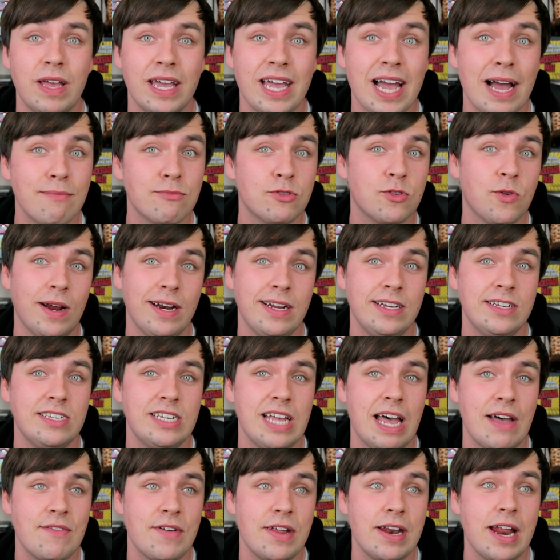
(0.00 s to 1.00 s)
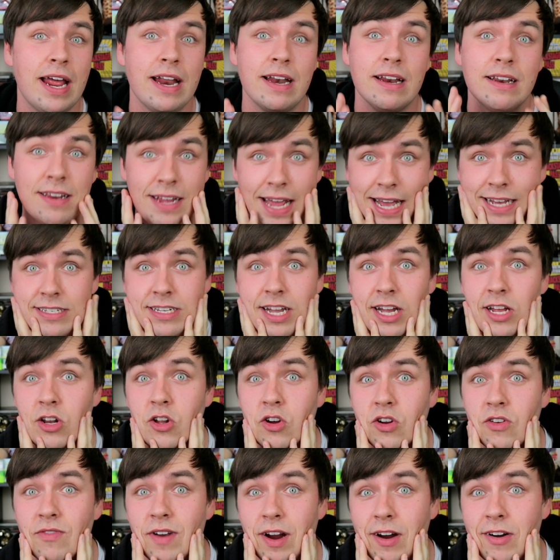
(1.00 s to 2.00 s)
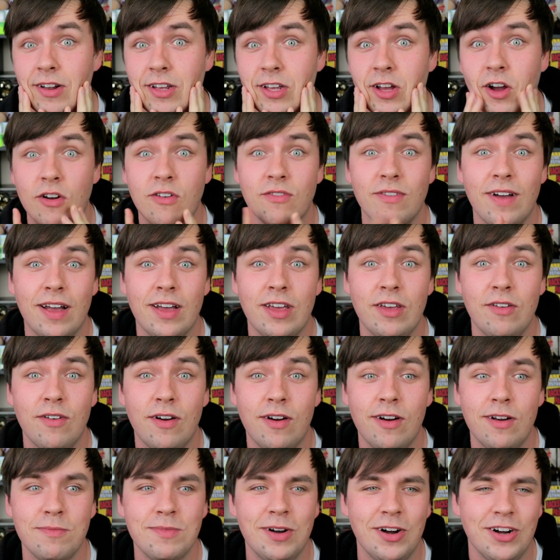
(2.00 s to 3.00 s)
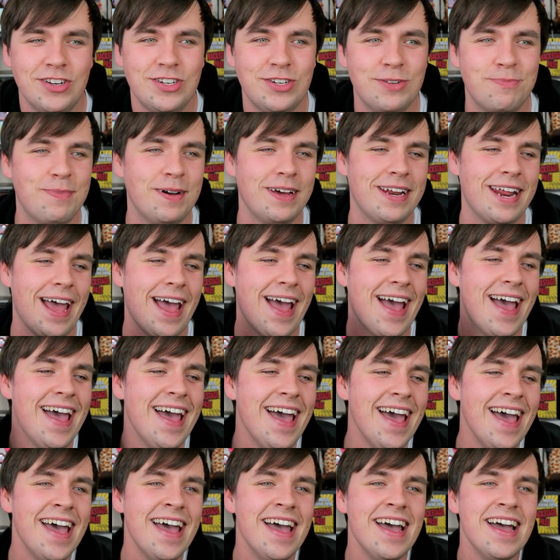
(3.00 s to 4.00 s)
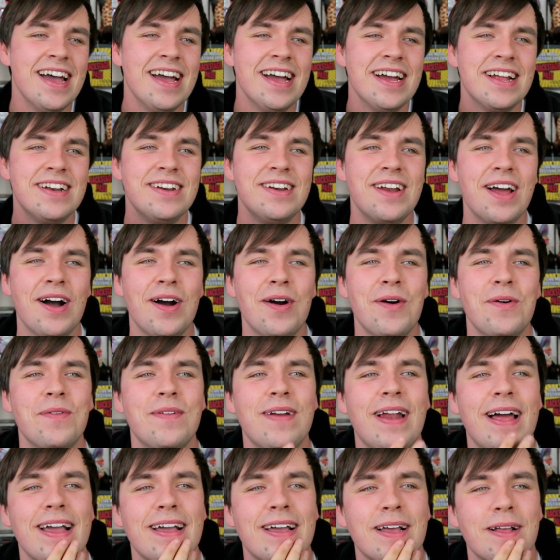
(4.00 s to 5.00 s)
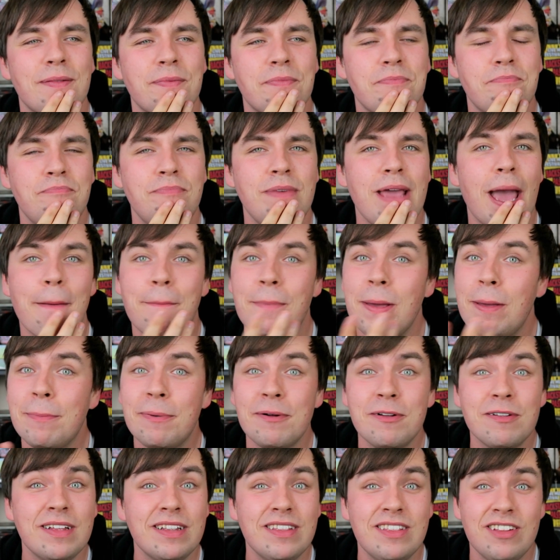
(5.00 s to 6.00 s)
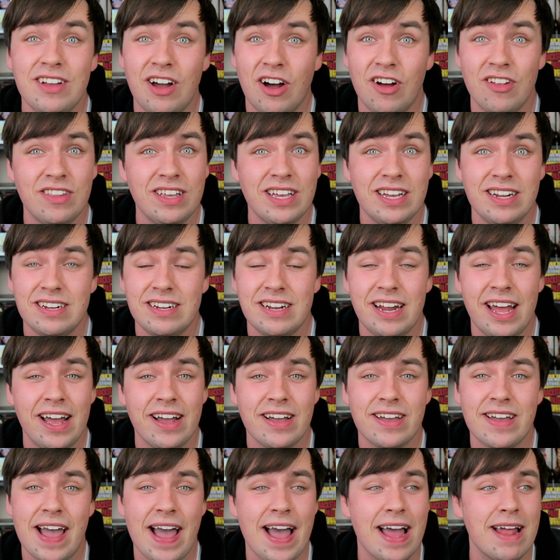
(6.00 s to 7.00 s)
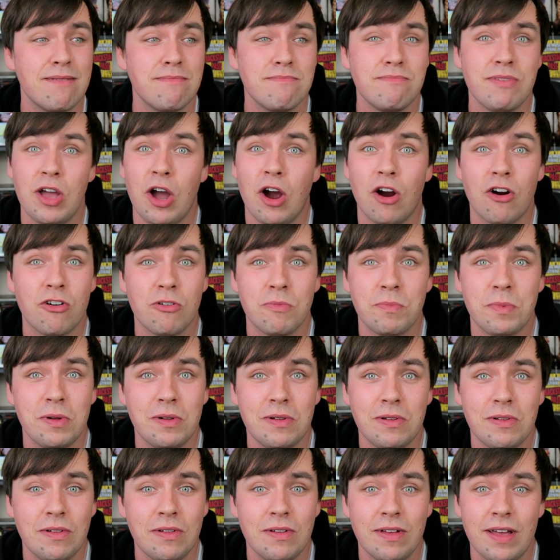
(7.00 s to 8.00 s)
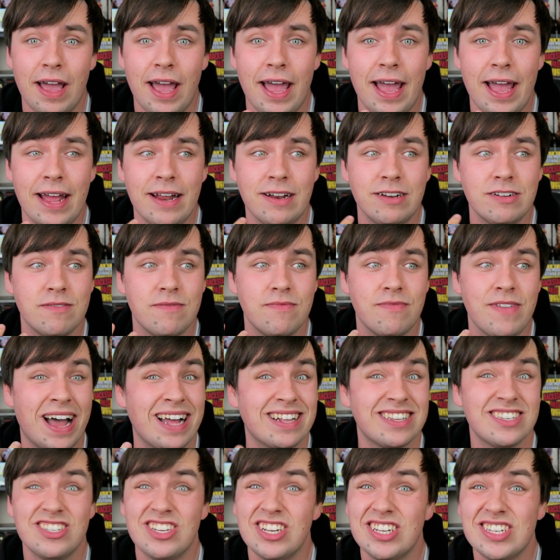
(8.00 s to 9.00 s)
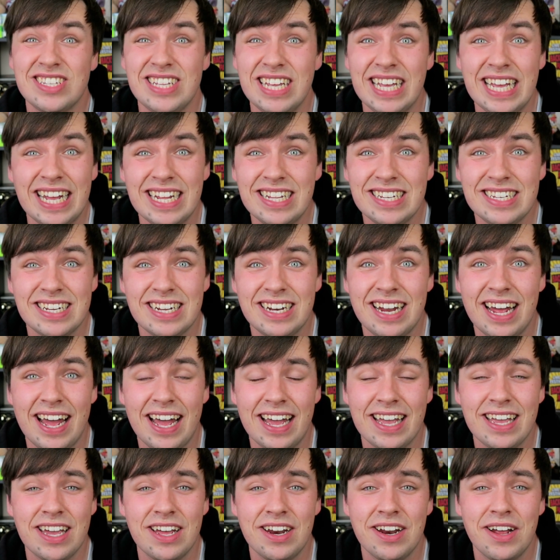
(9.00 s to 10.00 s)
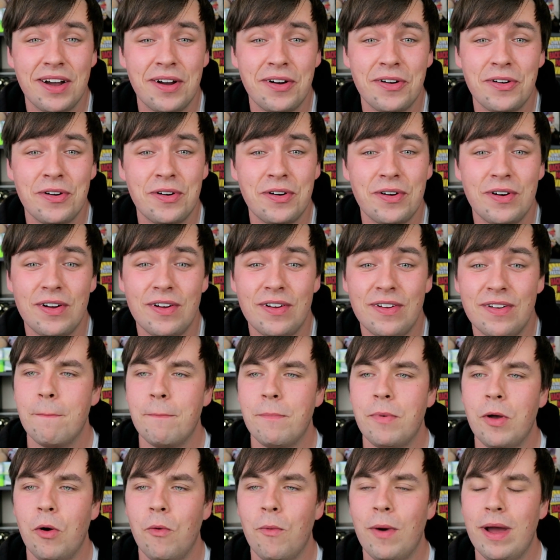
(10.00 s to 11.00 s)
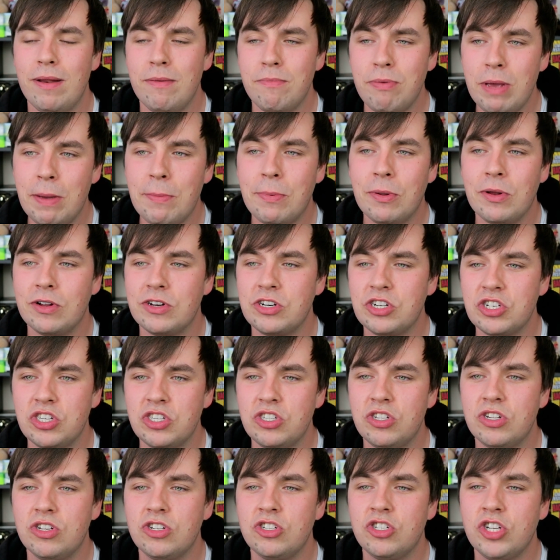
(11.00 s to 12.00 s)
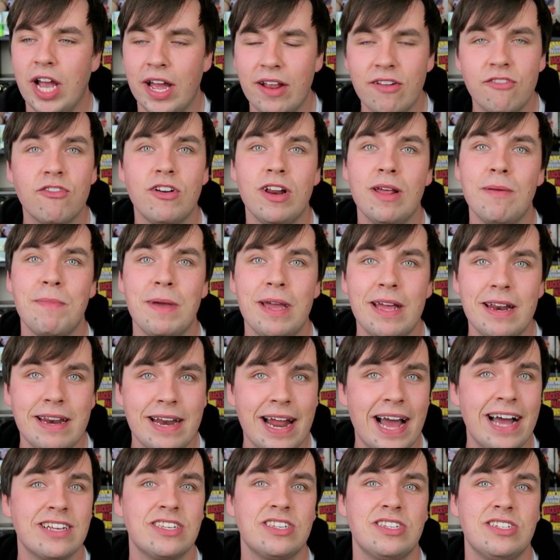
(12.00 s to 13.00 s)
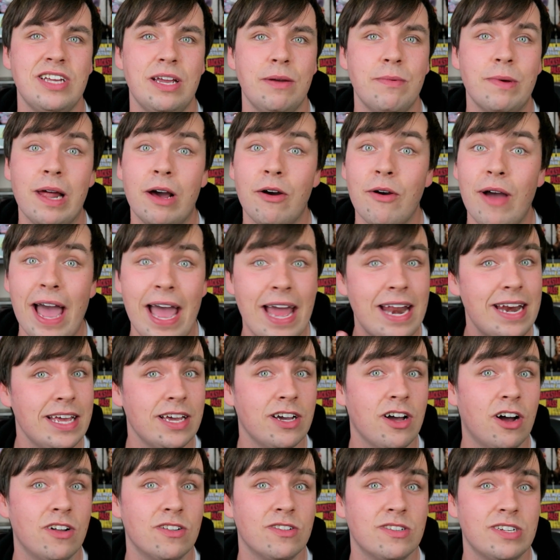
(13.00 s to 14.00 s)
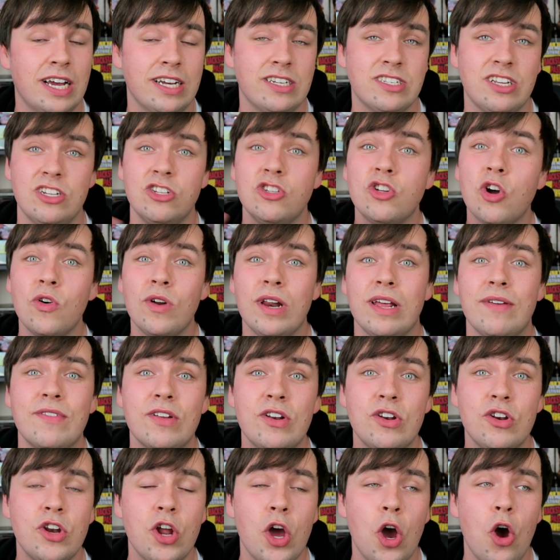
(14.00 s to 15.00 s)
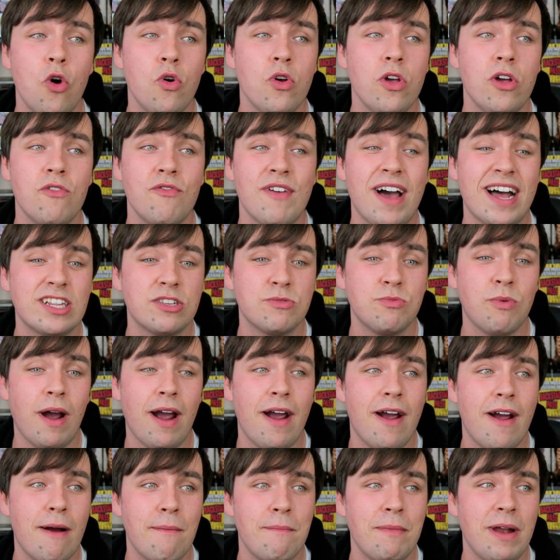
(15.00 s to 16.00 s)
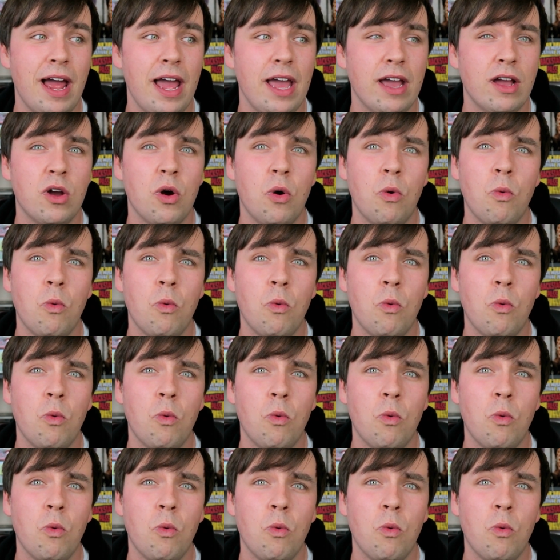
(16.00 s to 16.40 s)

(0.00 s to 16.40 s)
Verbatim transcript: Like, I'm twenty-seven and yes, I look very young. Thank you very much. But uh, no, like, yeah, people in, on the internet can be horrible, and that's just the internet, you know. But when people are just generally being nasty without any context and don't even know you, that's where I'm like,